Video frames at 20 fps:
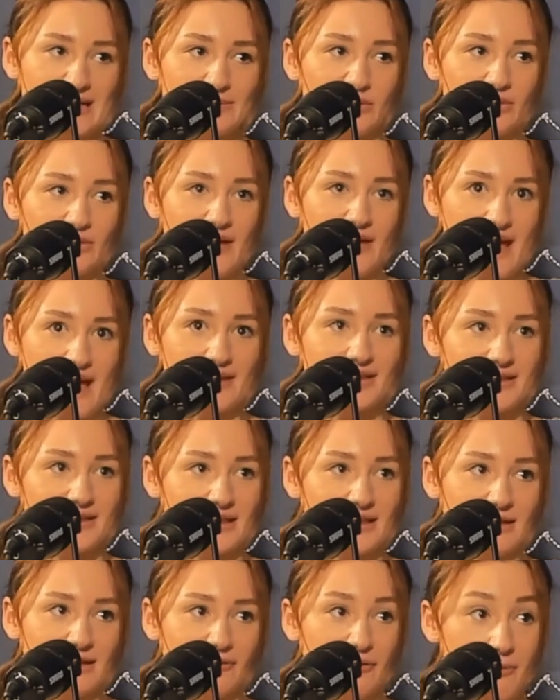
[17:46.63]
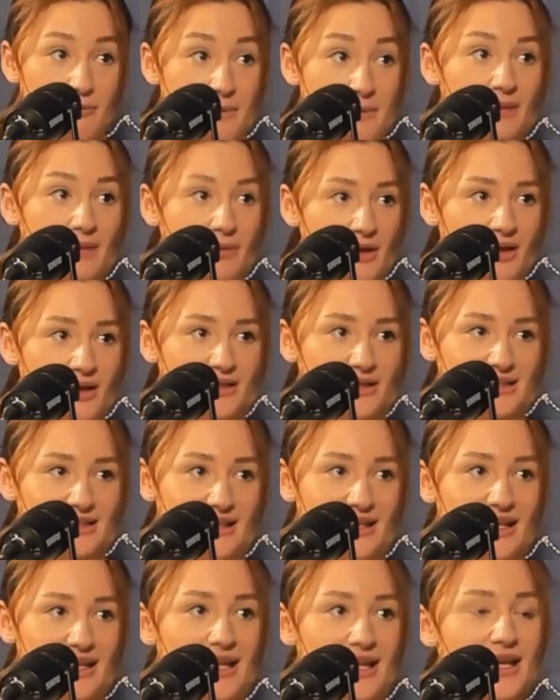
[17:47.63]
But Etsy, for me
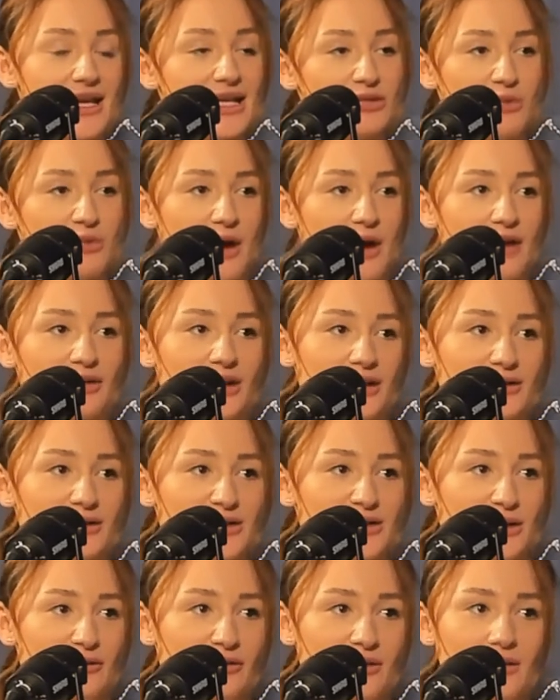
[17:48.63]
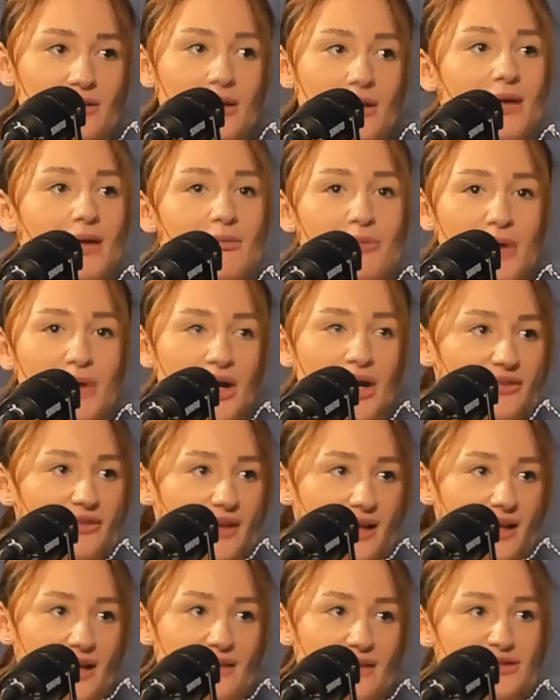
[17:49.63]
personally, is where I would go to for
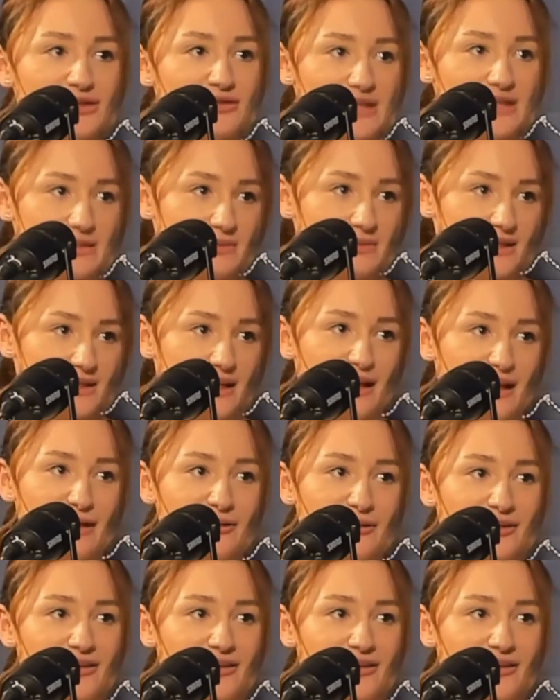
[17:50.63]
birthday gifts, Christmas gifts,